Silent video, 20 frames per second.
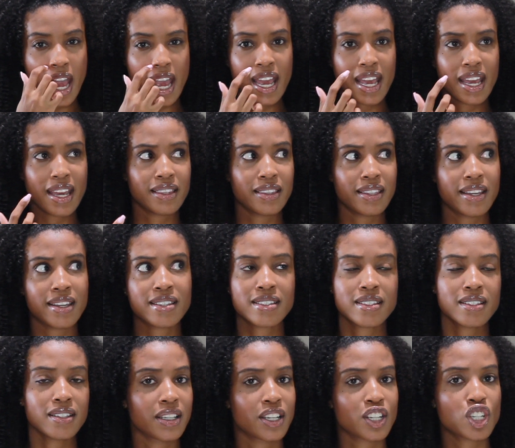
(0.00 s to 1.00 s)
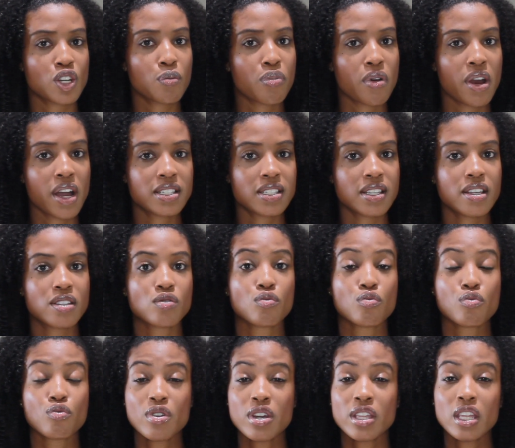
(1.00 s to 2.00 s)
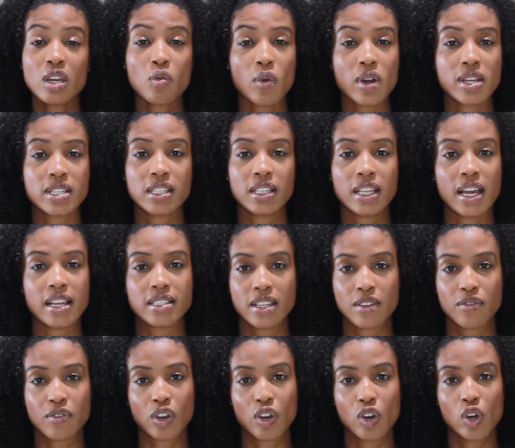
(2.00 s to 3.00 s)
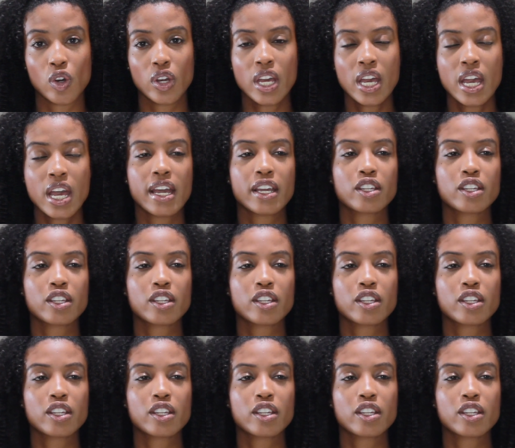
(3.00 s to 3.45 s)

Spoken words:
and the installation process really wasn't that difficult.